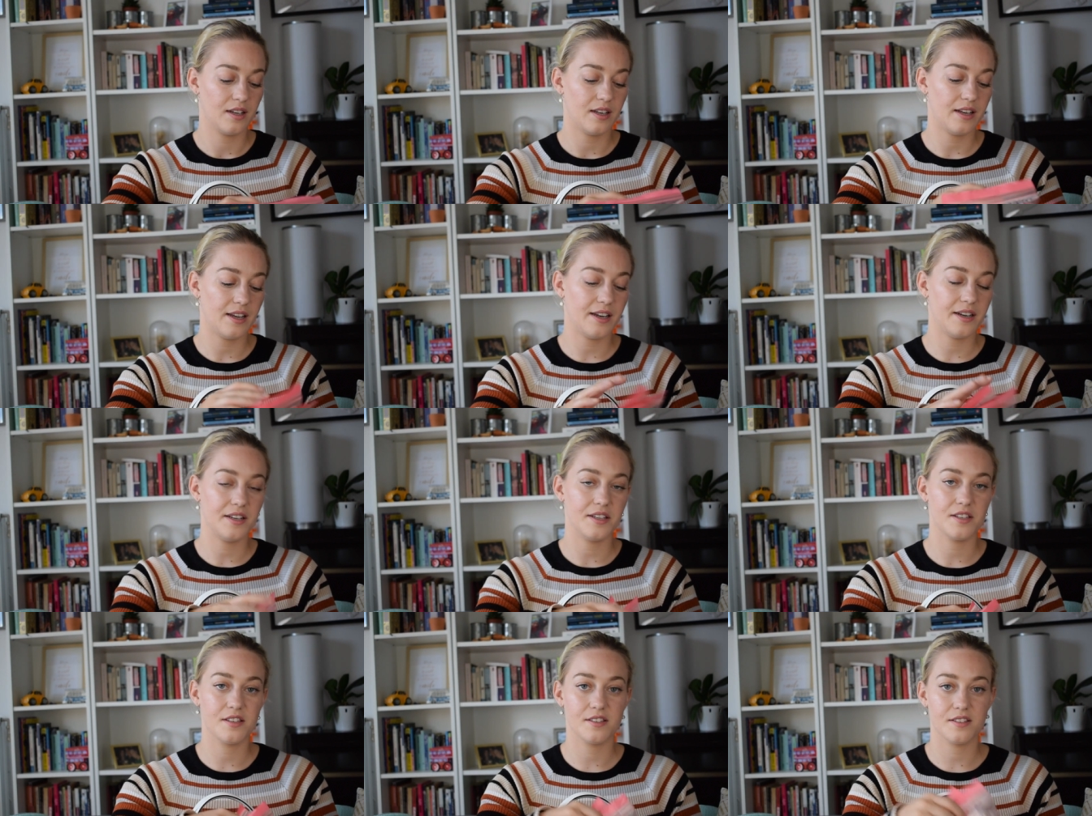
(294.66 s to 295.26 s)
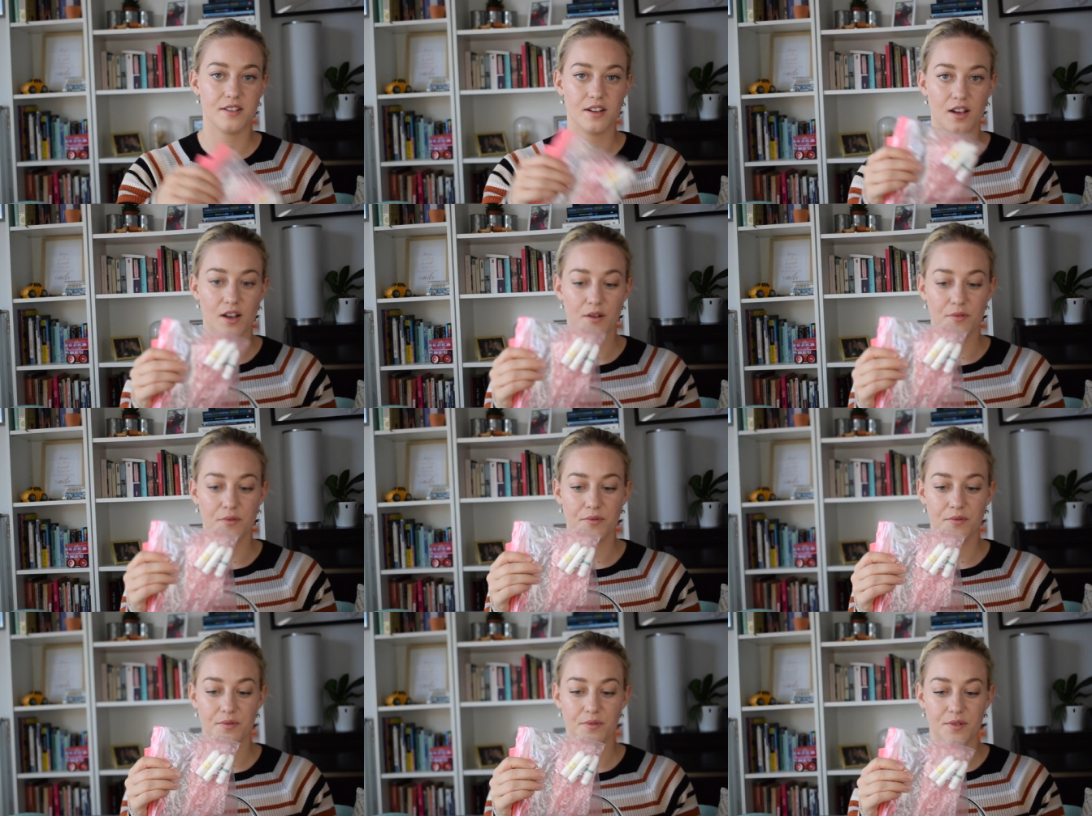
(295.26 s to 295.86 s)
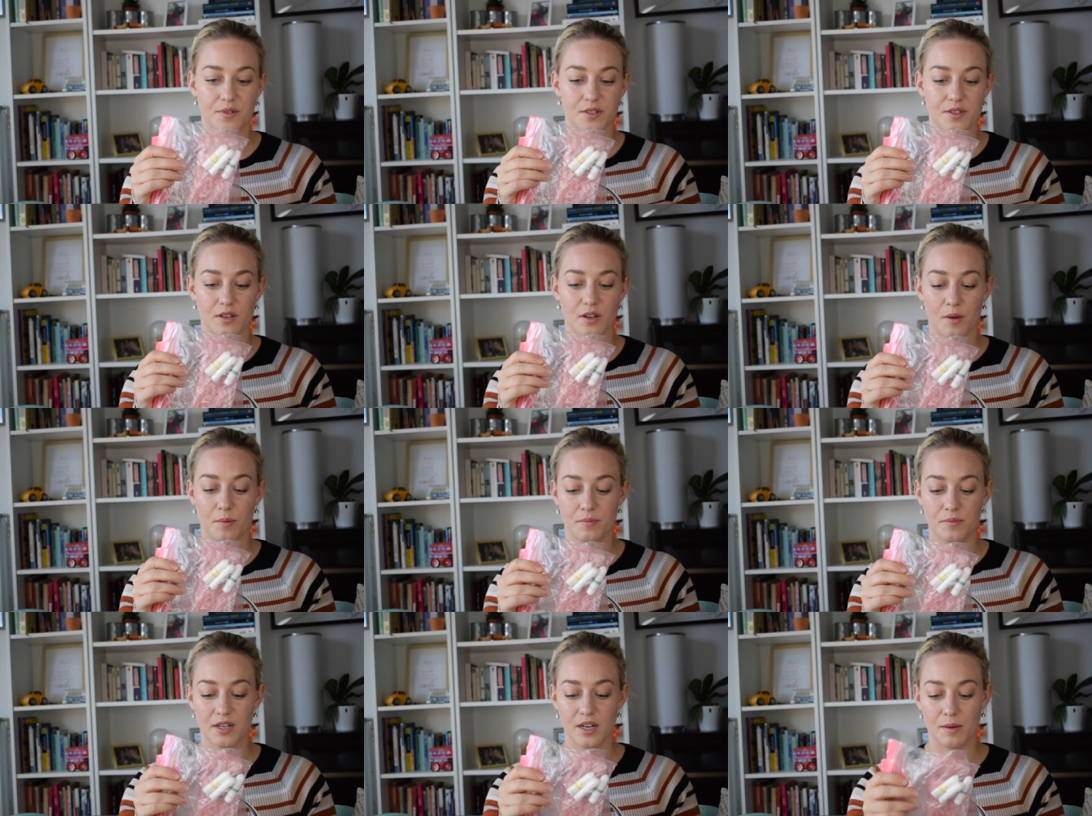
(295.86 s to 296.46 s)
ladies stuff,
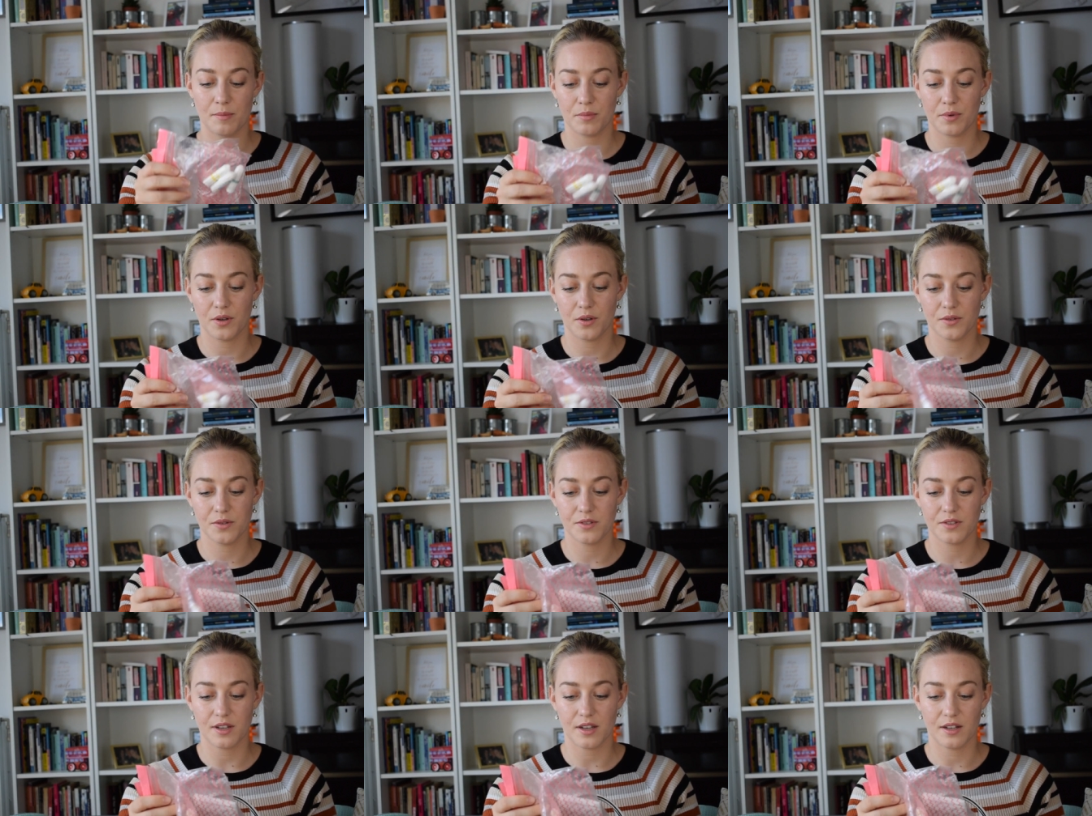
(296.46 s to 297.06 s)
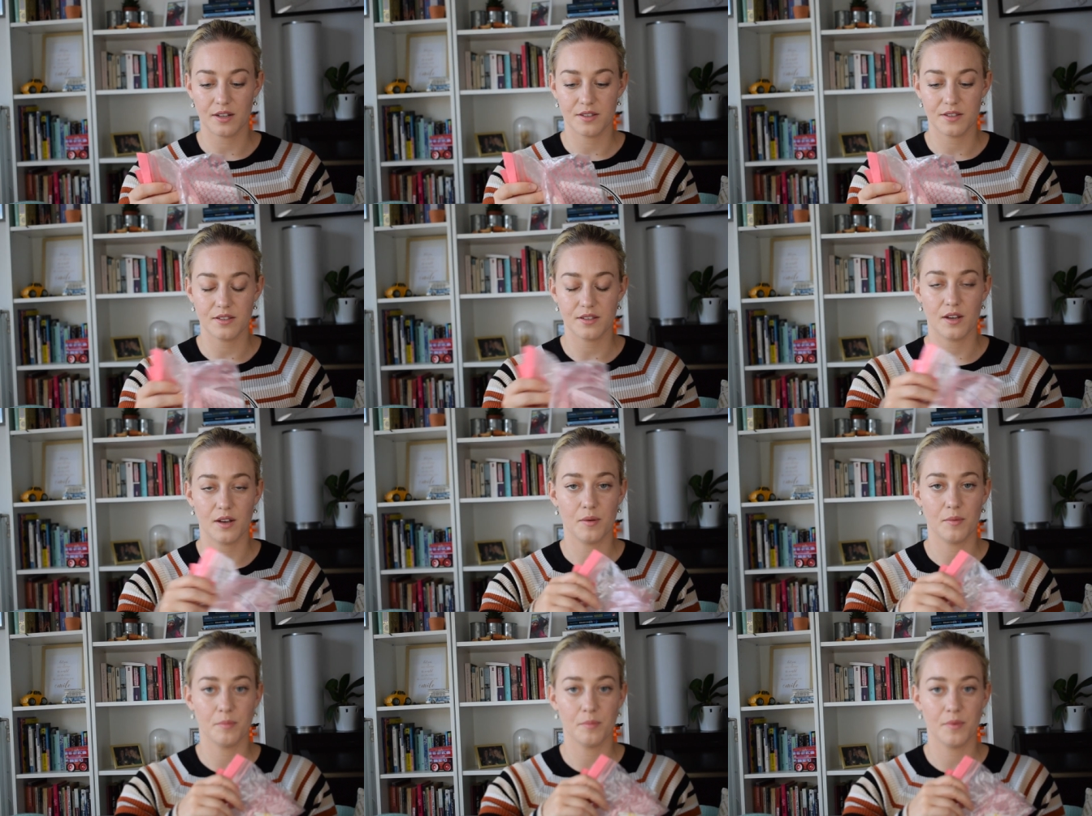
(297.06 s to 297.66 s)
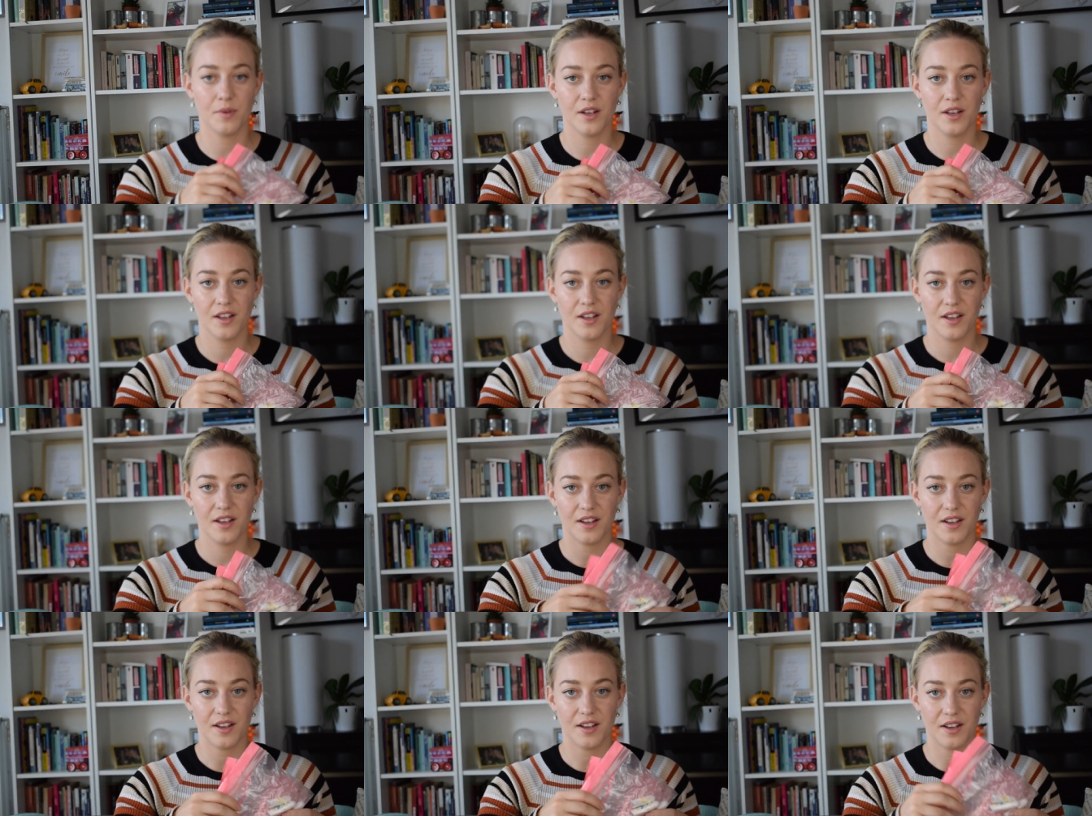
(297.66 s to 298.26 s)
some tampons and some
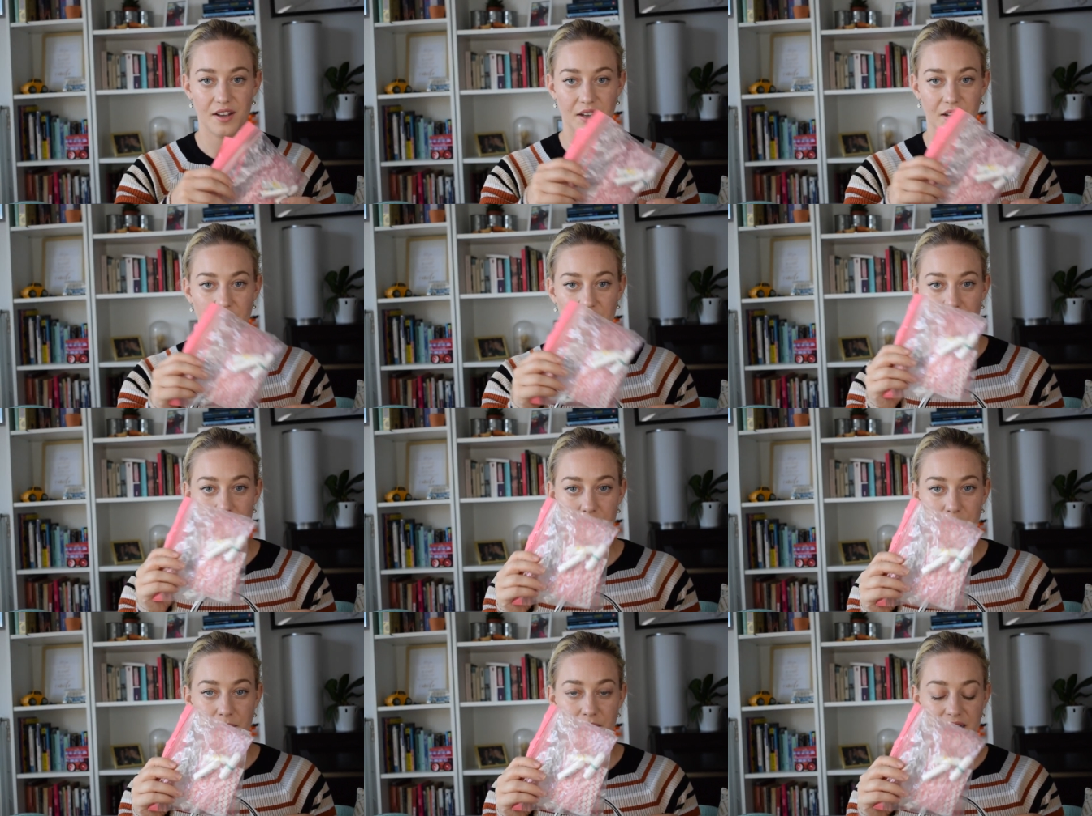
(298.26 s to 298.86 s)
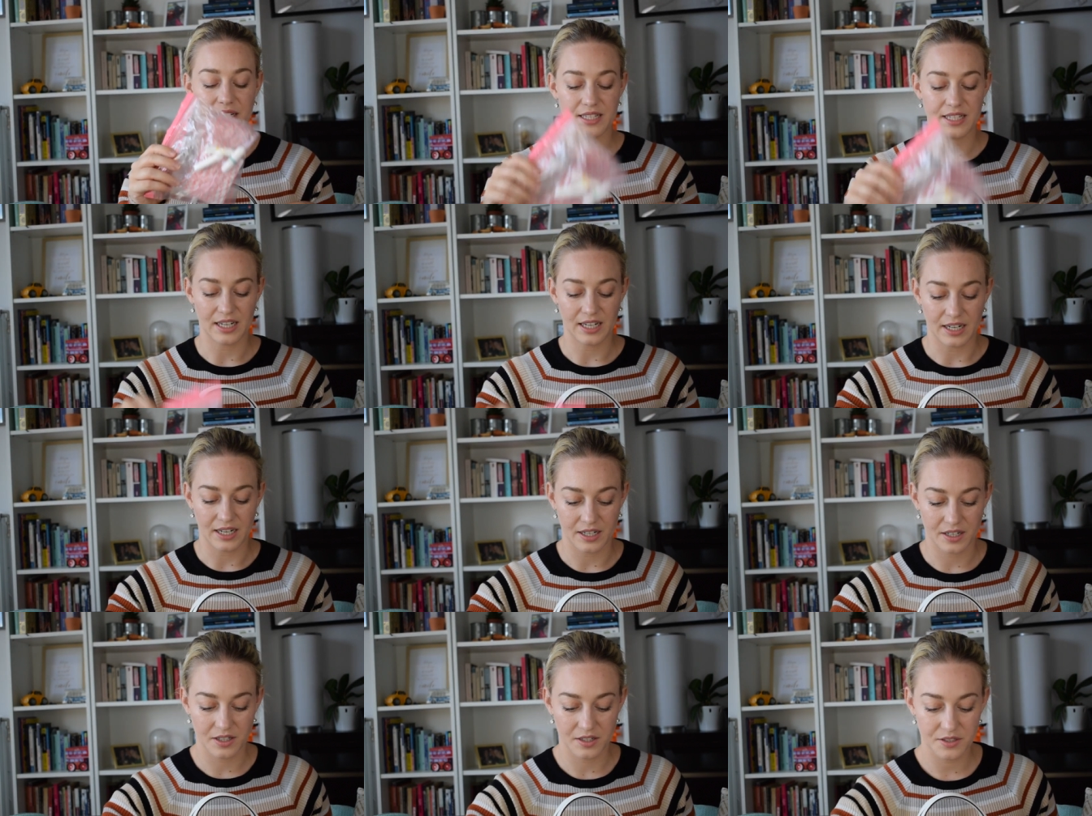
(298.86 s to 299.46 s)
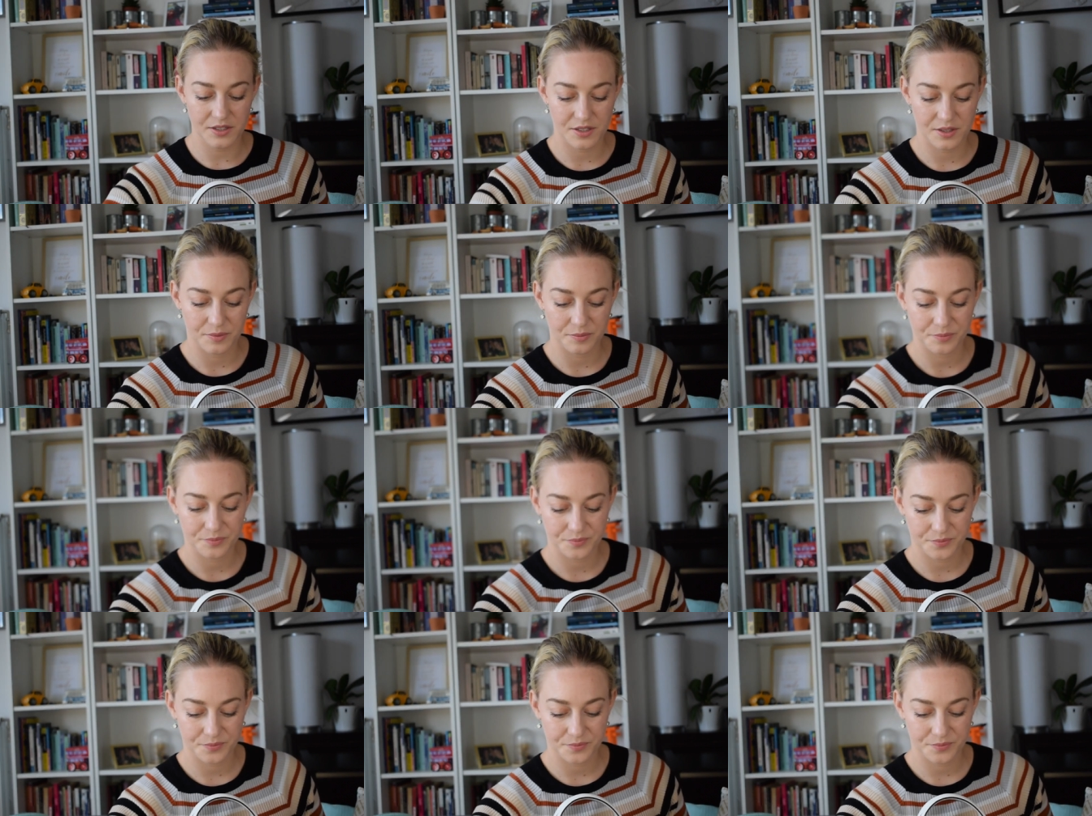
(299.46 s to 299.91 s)
panty liners.